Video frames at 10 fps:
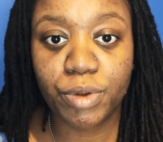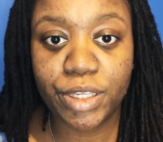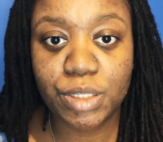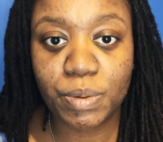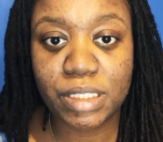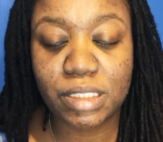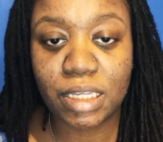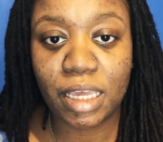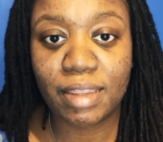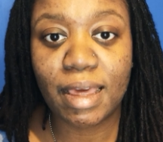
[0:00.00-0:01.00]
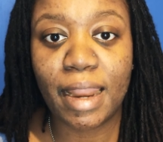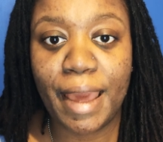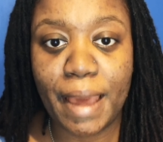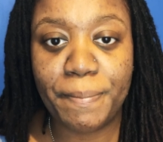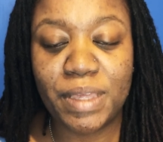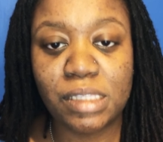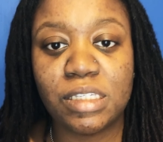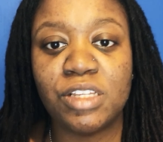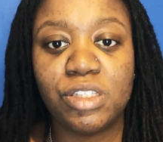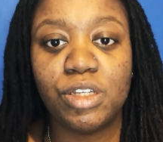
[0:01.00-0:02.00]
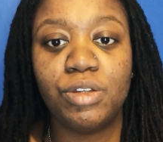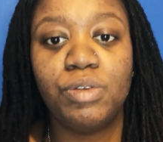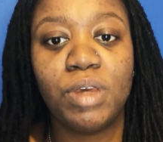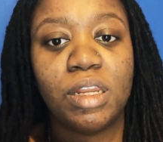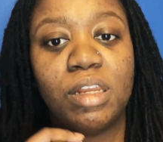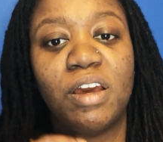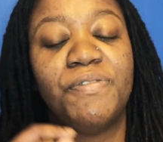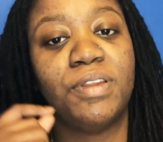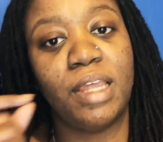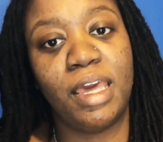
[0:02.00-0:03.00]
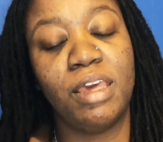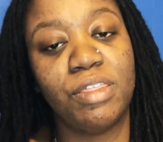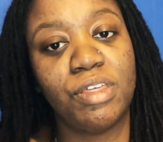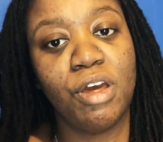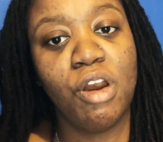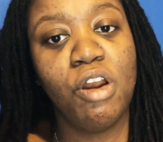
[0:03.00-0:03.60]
retwisting that happens until you get enough length